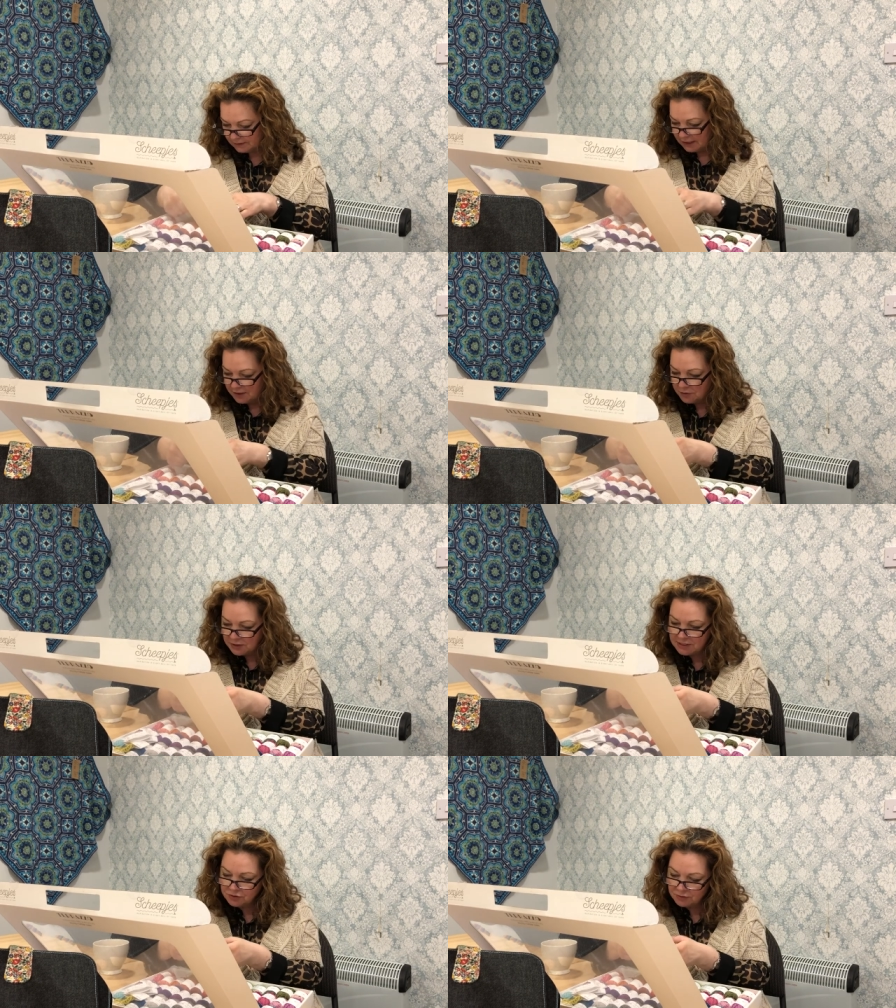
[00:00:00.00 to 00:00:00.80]
I know
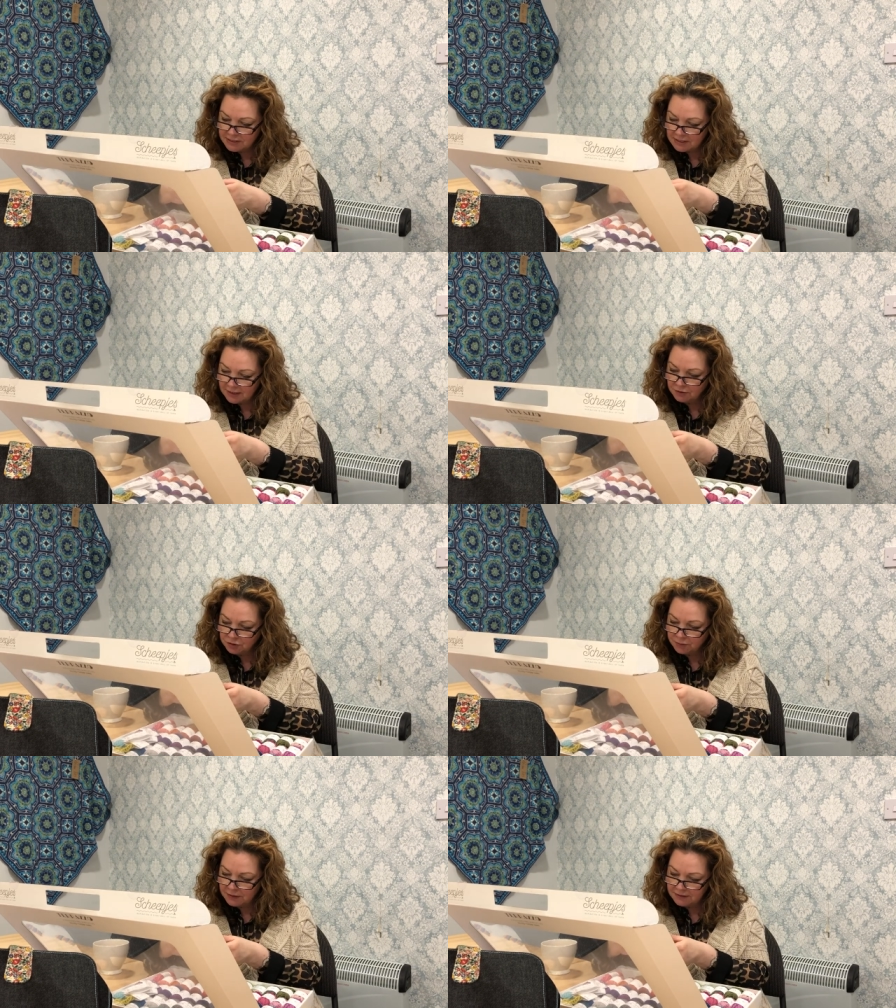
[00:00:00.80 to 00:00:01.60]
this is
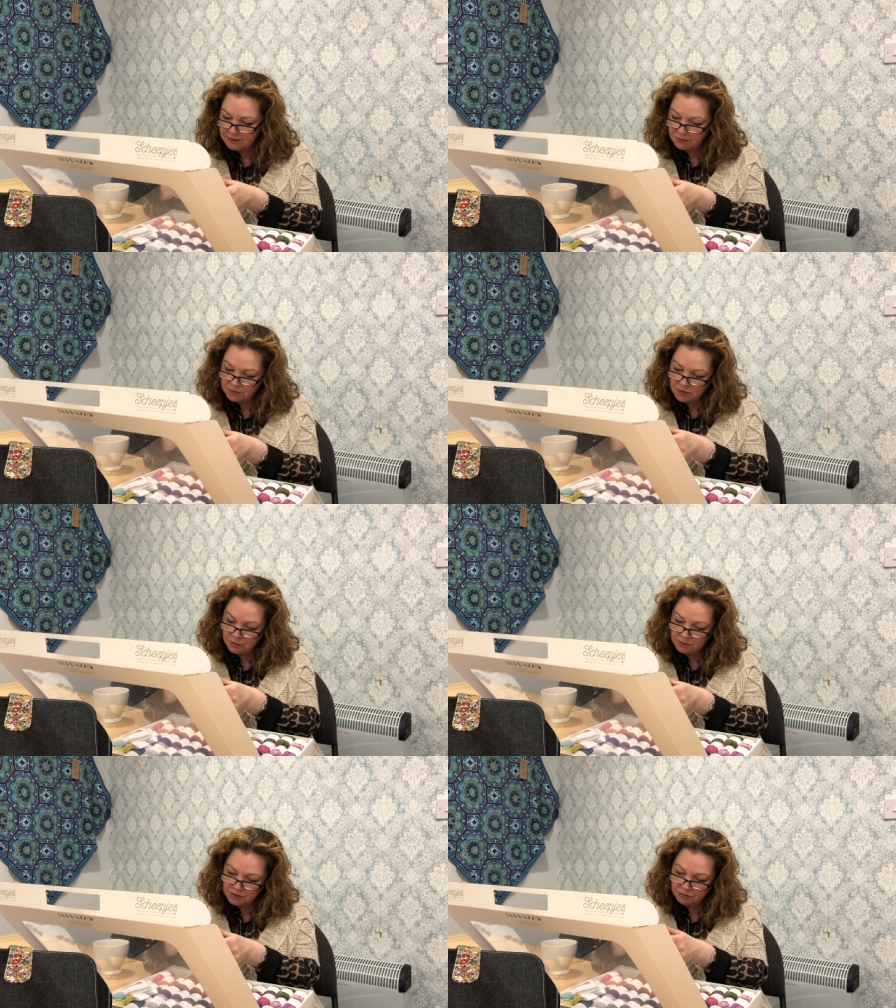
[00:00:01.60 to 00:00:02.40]
recycled, but I don't know
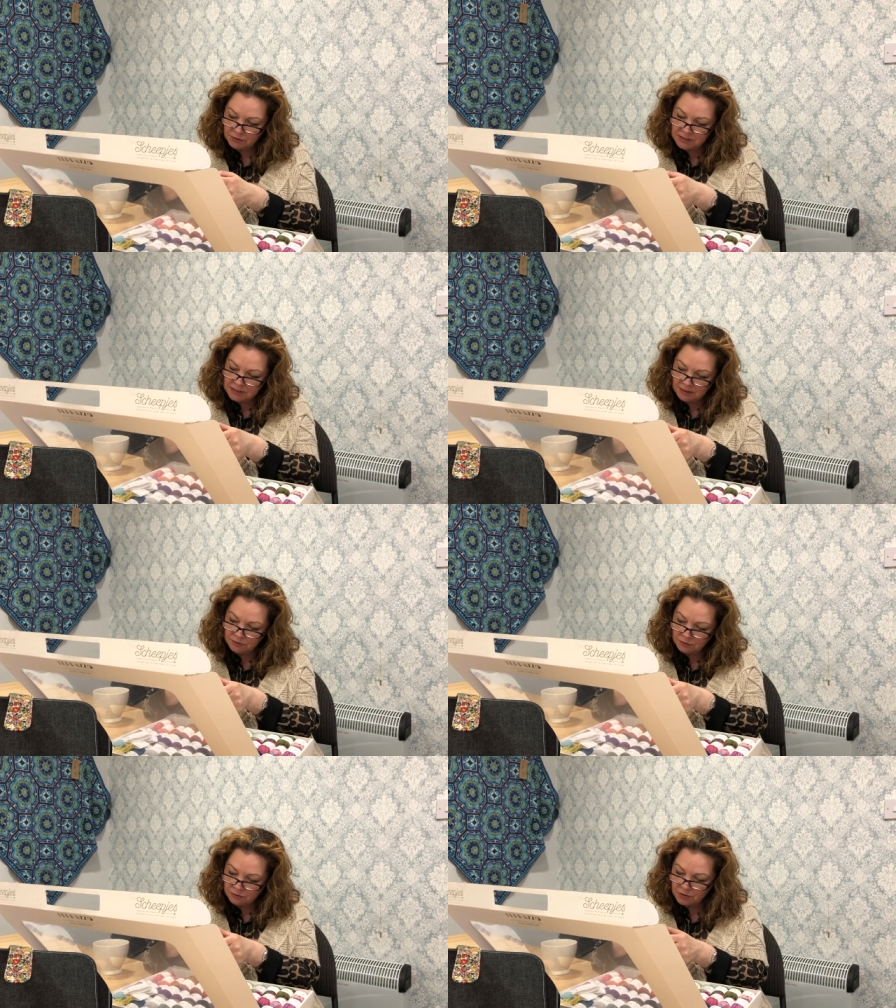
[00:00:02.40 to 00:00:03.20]
what it's
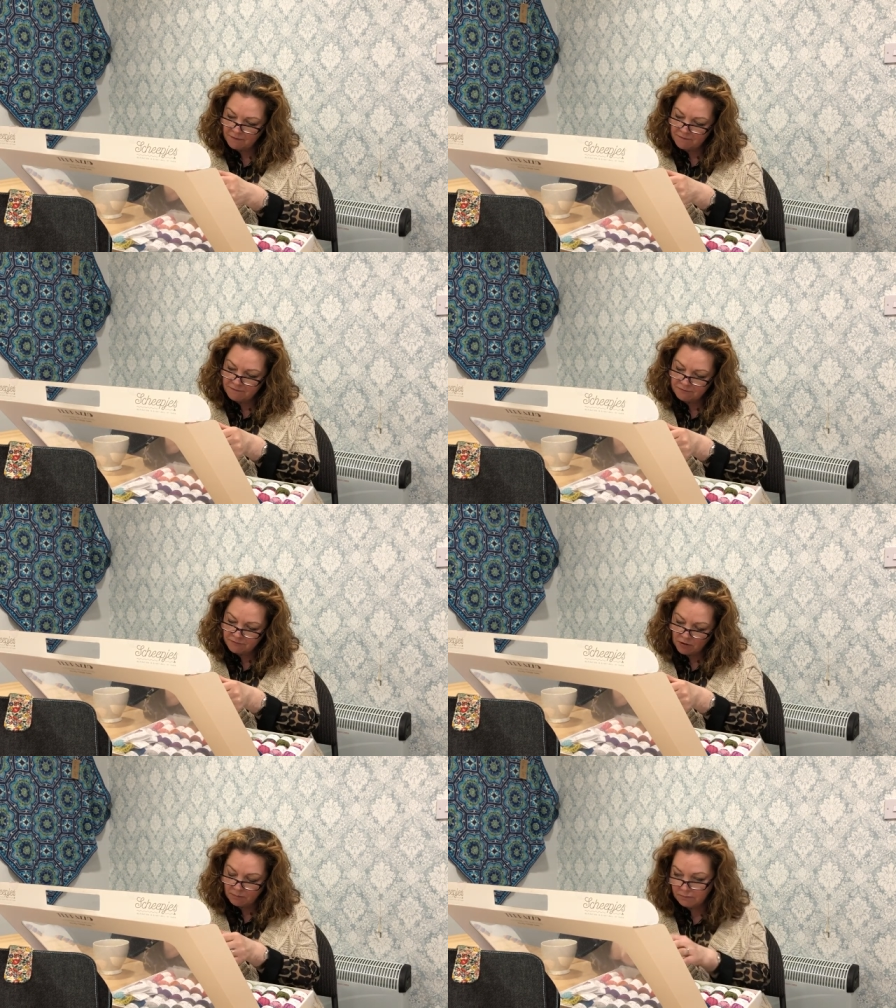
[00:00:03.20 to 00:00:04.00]
recycled
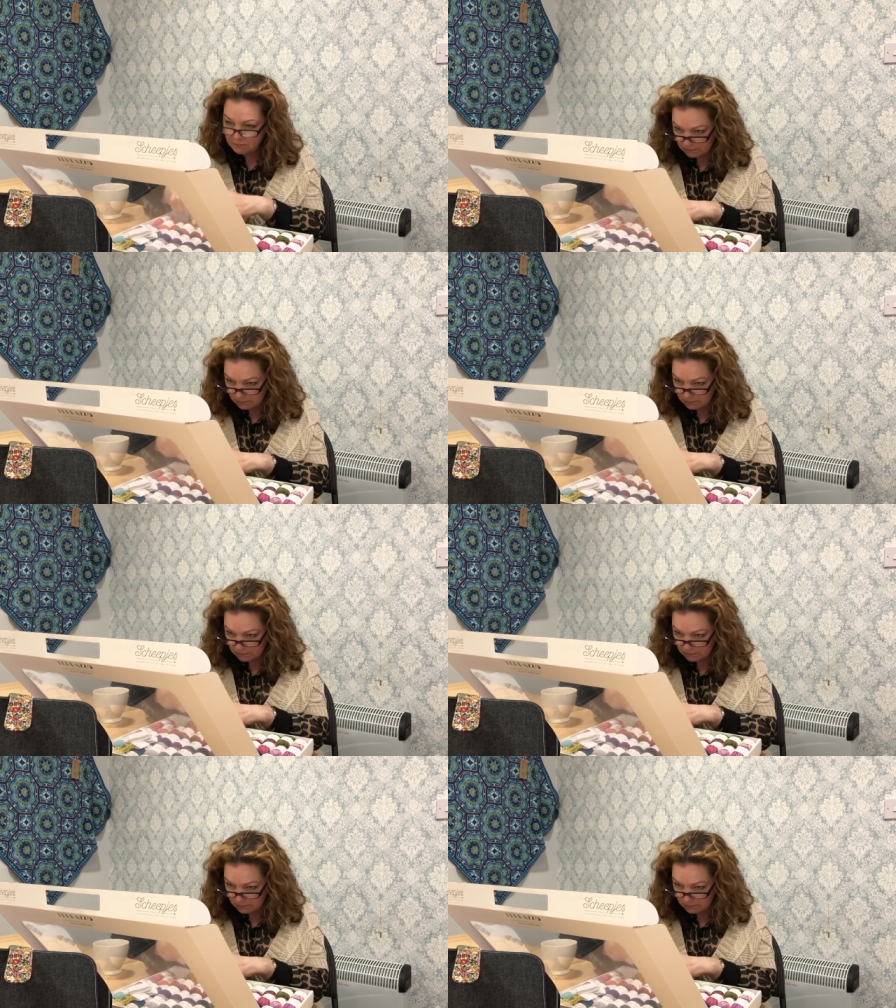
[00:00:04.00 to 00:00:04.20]
from.